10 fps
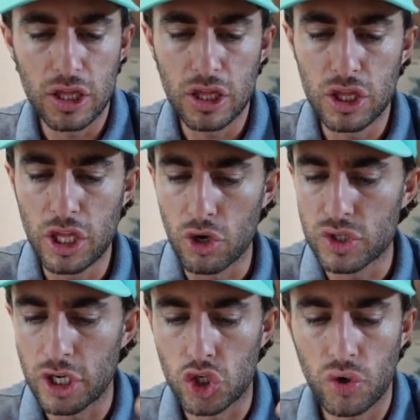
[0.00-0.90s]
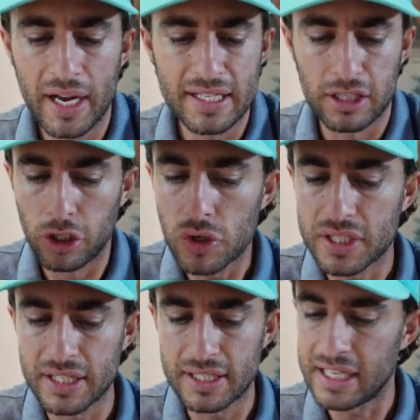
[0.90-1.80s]
there's a
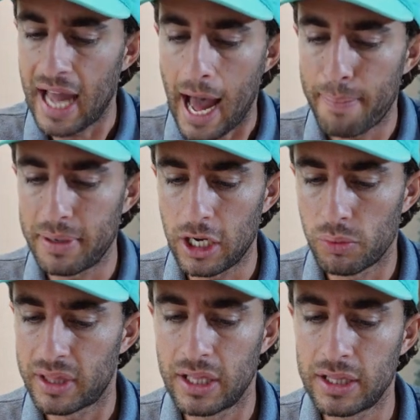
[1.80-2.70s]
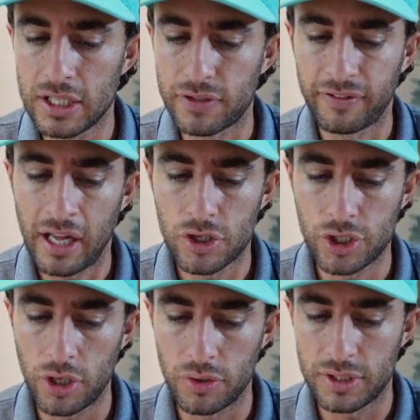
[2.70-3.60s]
translucency happening within these flesh
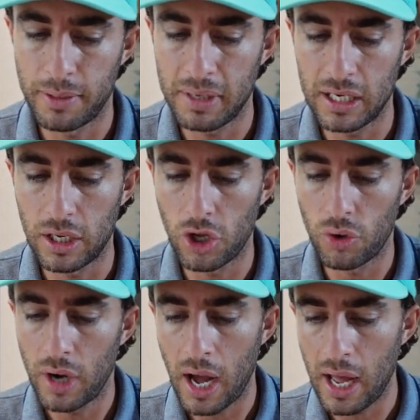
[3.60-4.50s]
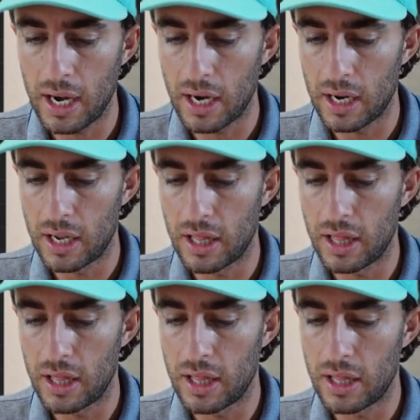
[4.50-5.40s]
tones. I mean, they're not,
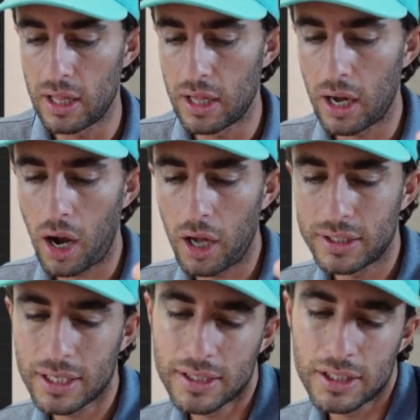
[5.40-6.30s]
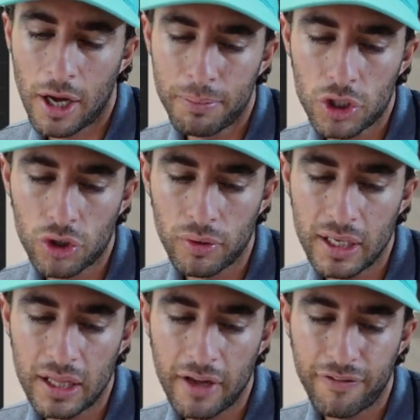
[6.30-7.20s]
to some
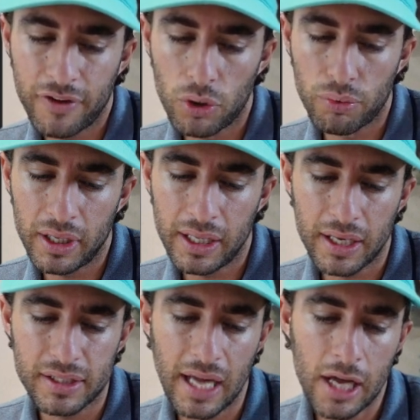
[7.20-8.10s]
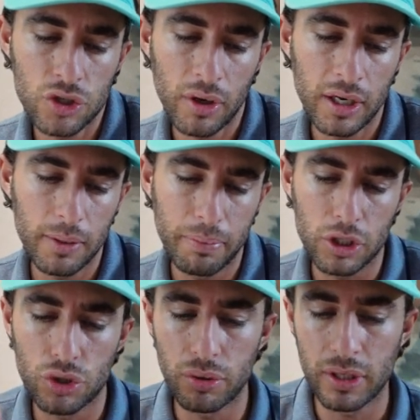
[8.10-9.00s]
degree they feel really exaggerated, but
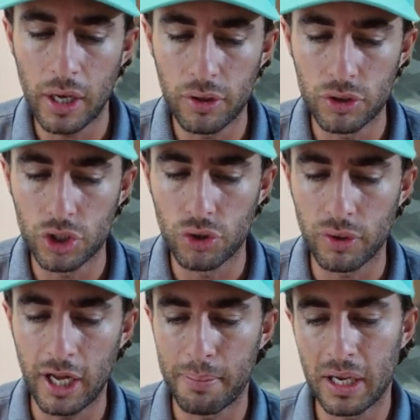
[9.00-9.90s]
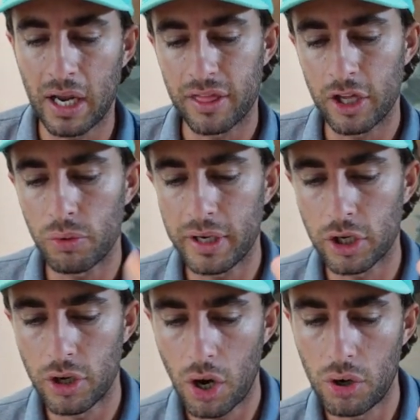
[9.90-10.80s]
to another degree, I mean, I think we
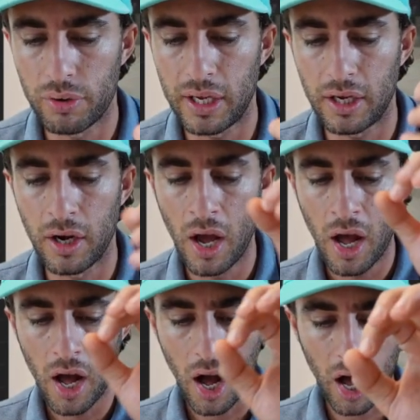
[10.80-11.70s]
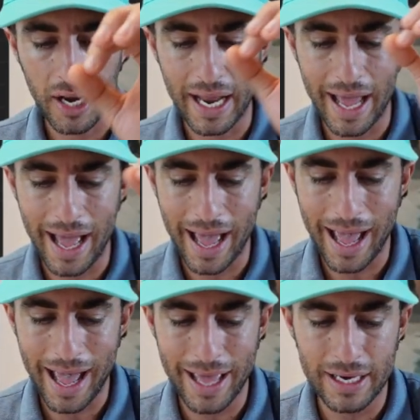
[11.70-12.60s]
could hone in on
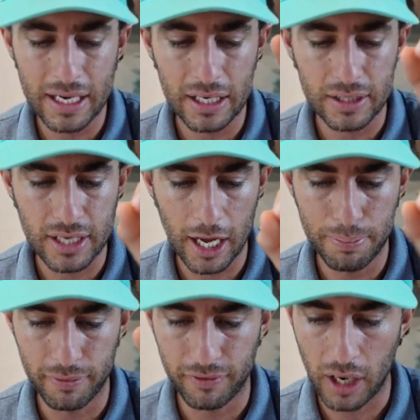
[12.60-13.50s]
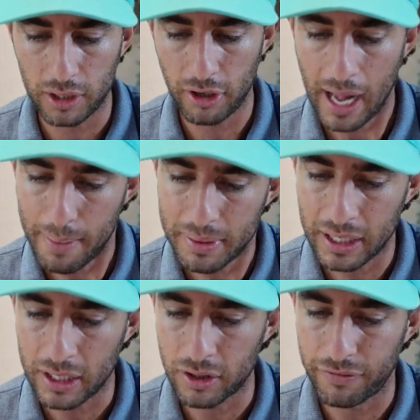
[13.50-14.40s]
any type of color
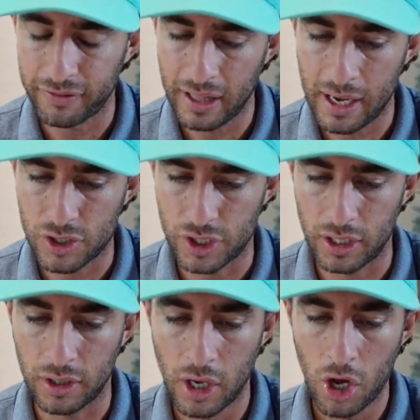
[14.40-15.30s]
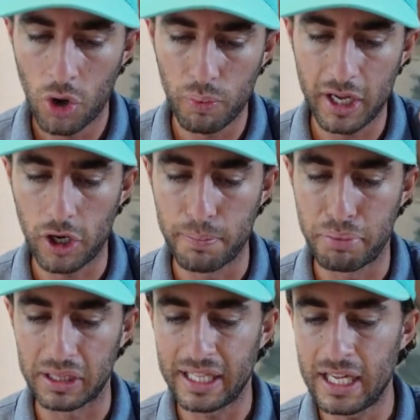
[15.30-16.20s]
happening in the flesh and we could
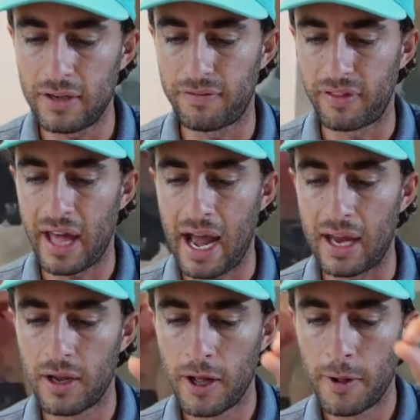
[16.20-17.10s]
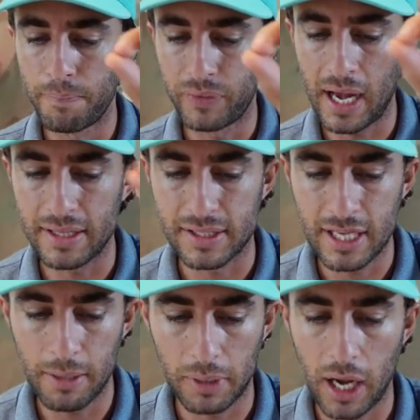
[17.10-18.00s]
believe that that
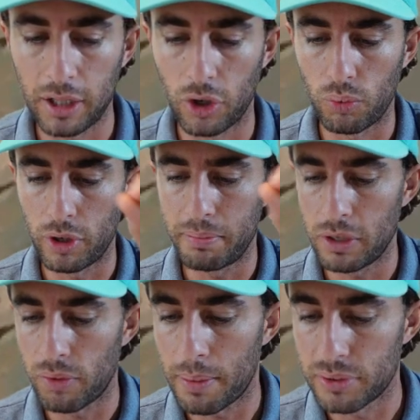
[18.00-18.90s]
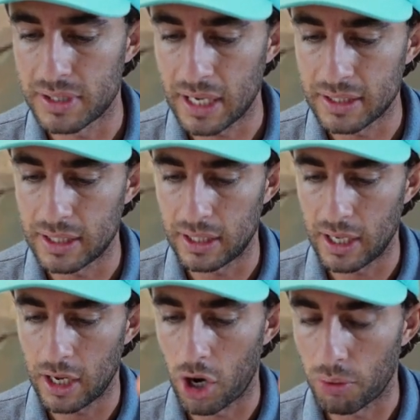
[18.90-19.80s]
same color would be represented
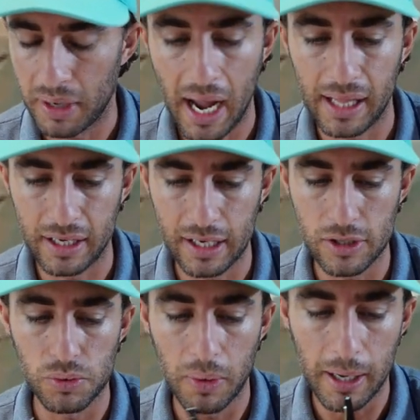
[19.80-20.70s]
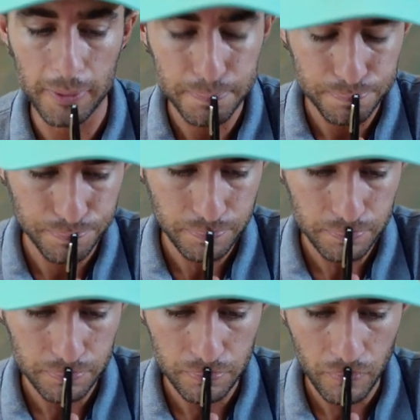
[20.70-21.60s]
in our reality as well.
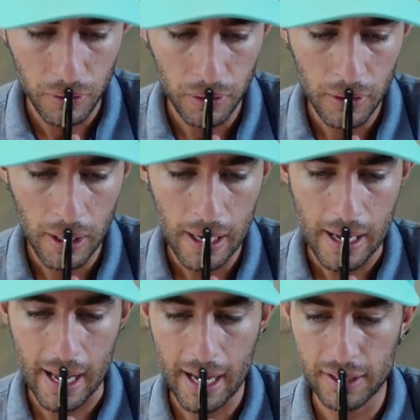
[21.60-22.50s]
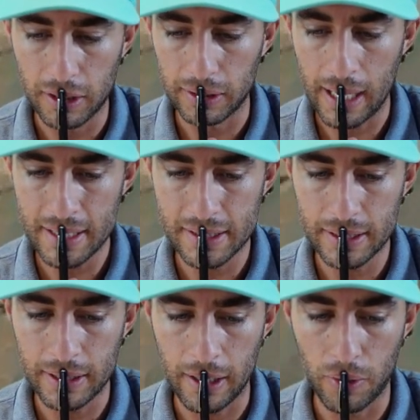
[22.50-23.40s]
And the last
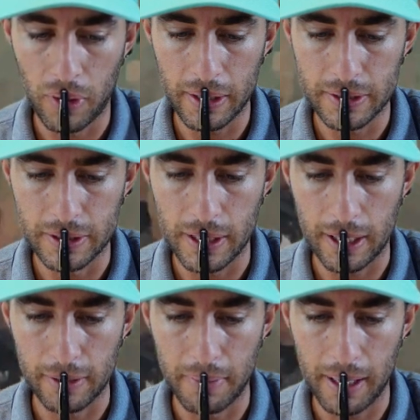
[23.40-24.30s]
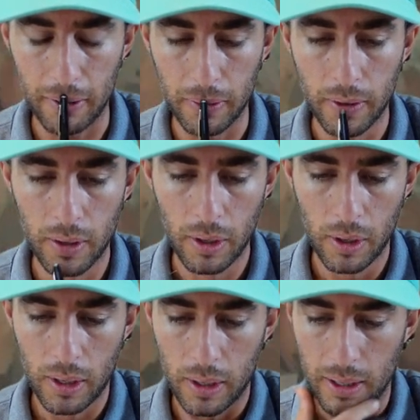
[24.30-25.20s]
thing that I wanted to talk about
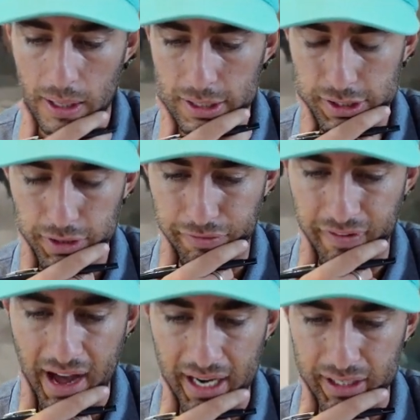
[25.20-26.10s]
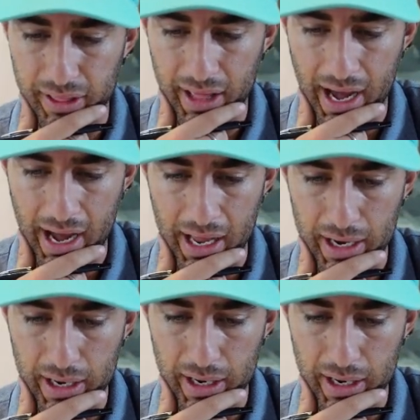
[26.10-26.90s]
is the fact that